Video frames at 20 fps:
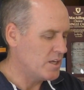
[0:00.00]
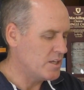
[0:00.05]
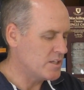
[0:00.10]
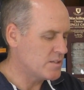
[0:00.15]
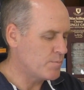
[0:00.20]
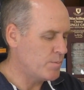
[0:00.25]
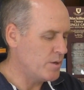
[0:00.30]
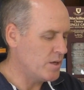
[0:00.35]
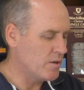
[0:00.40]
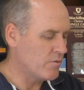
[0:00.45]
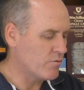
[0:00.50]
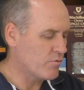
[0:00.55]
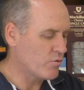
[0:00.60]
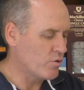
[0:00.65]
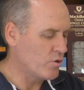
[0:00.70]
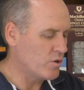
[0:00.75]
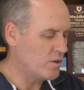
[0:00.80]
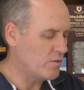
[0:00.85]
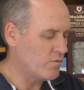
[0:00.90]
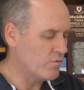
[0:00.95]
Its big
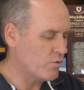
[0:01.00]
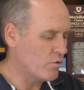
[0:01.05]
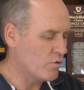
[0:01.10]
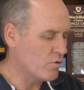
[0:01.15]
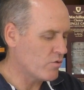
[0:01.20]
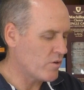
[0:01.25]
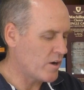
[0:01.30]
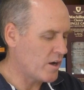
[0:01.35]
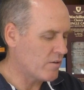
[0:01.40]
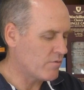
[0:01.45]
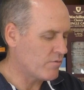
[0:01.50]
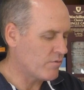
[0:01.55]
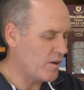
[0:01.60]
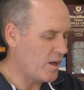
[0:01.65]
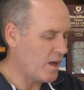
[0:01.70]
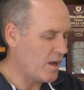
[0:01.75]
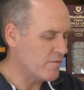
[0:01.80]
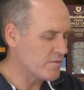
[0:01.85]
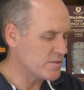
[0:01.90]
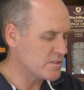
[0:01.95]
fruity foreground
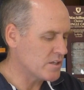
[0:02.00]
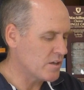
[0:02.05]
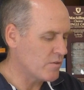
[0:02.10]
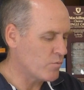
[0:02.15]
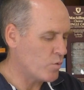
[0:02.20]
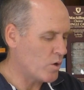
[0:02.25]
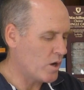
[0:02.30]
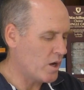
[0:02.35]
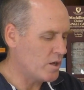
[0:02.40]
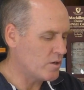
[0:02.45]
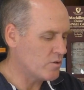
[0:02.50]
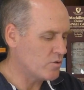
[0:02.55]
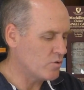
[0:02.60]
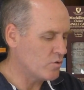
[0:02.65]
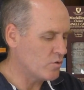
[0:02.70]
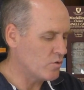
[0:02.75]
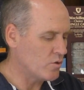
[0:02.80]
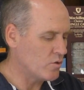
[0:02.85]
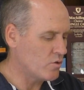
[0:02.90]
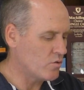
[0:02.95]
flavours give way
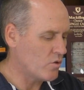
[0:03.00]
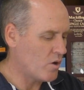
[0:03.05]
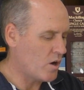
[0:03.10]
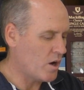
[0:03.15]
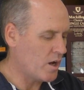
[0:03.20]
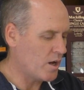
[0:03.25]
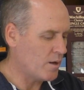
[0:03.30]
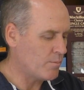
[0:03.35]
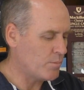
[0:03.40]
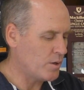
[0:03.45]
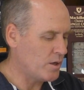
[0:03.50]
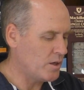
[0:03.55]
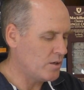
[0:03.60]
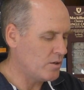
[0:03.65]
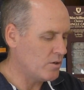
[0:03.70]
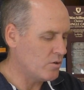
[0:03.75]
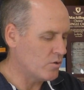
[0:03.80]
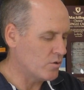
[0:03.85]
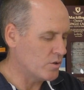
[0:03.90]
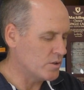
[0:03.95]
to dry
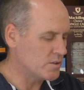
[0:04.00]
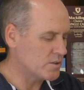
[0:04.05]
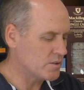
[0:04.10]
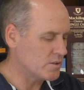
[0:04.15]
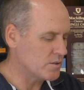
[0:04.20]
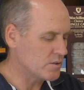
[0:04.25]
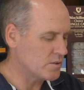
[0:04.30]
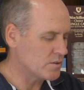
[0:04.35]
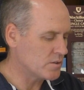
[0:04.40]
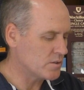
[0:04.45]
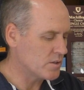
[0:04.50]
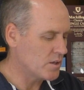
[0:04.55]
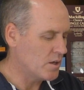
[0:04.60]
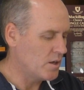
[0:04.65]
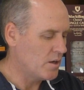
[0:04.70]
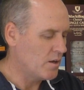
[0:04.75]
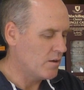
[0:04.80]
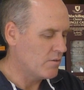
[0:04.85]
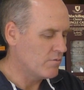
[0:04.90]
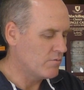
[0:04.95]
peaty nuances,
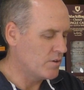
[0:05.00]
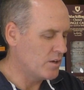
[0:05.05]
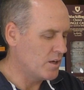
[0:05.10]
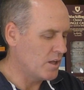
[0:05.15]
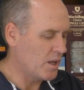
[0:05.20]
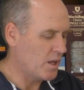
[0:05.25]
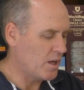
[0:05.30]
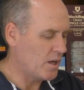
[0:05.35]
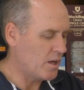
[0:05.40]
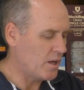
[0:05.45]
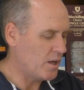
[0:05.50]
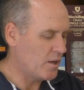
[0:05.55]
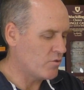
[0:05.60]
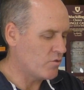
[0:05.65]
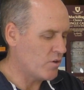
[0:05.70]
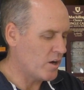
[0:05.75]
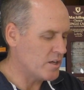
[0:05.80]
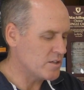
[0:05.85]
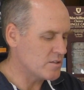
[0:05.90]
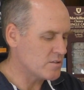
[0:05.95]
vanilla
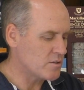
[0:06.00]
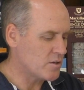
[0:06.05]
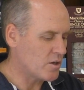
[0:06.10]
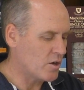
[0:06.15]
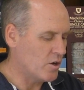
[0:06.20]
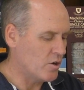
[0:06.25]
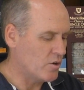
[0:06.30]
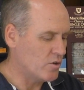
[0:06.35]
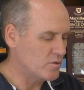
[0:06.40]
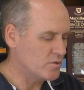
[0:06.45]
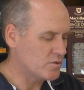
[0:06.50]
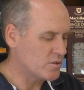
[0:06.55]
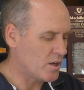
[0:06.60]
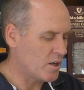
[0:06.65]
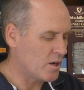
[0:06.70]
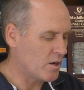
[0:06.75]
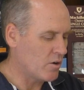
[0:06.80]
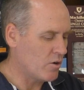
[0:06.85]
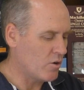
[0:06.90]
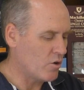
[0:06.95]
and raisin tones,
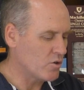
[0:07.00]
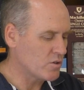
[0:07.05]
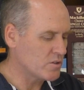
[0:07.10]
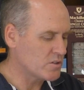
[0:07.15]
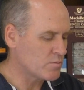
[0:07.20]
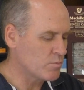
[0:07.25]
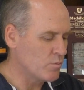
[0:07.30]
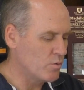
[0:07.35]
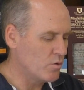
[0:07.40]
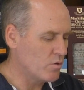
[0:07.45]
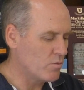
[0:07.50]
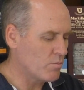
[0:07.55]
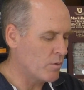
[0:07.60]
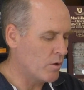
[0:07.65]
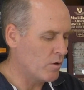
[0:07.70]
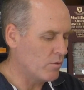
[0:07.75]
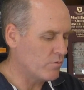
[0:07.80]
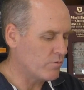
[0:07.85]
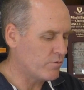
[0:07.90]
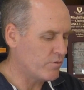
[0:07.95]
and a long smooth
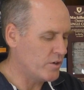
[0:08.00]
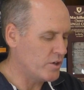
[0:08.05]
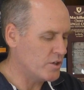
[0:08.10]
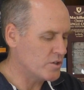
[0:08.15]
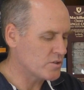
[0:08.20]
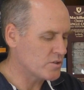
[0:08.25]
malt